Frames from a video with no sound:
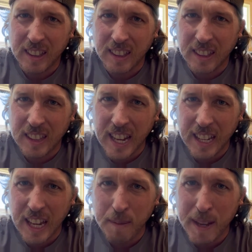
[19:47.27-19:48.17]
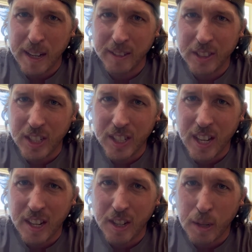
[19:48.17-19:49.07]
that came out. It's just got
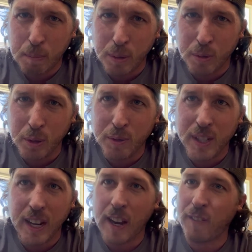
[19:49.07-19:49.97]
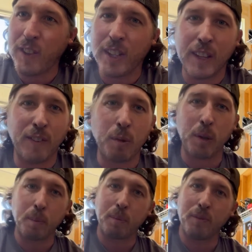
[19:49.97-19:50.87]
a couple grooves in it. I feel like if I would
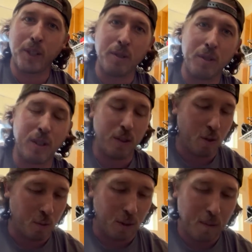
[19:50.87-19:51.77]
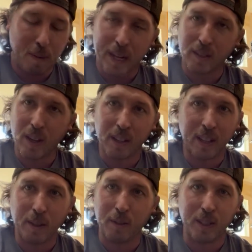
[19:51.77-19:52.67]
have used a normal impact socket, it
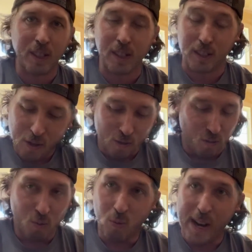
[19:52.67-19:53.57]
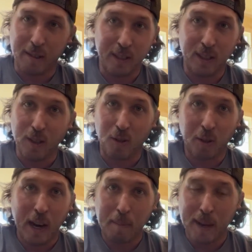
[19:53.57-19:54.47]
would just rounded the
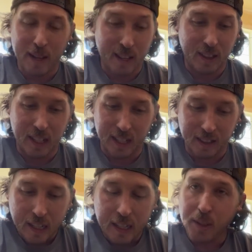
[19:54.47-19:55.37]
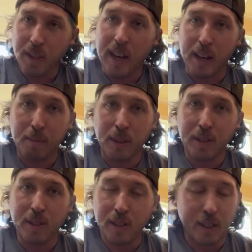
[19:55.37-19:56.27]
crap out of that thing. So yeah, I've been
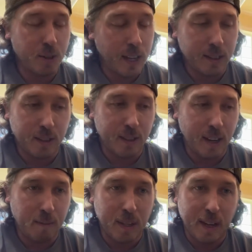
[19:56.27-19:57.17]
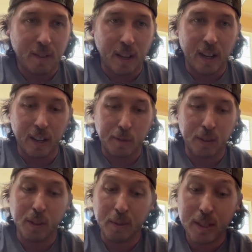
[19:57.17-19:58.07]
using the extractors. I've been having a lot of luck with
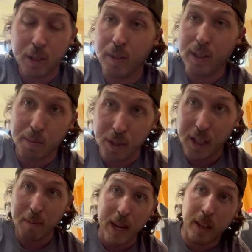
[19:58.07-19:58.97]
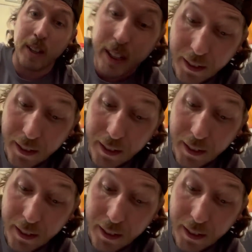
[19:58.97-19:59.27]
them. Let's turn this machine back on.